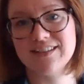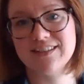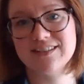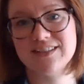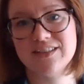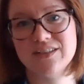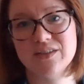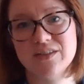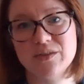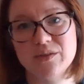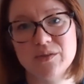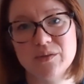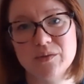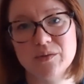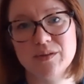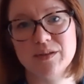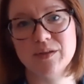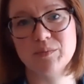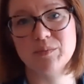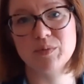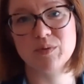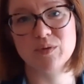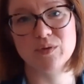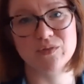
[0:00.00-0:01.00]
to
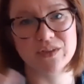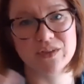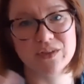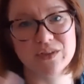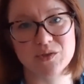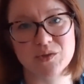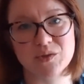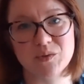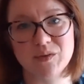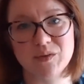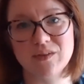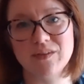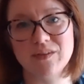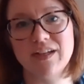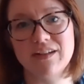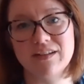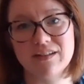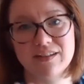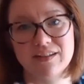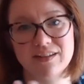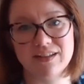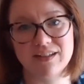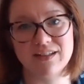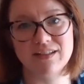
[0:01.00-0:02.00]
improving soil
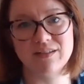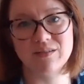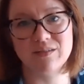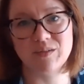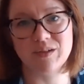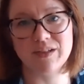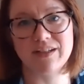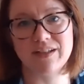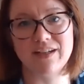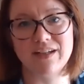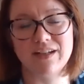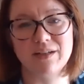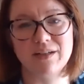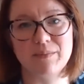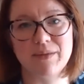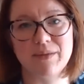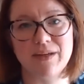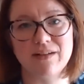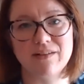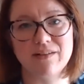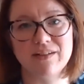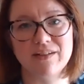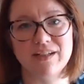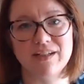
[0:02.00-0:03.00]
health and organic
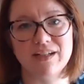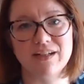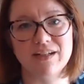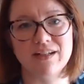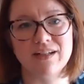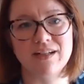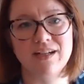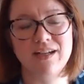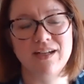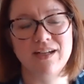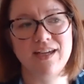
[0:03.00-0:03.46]
matter here.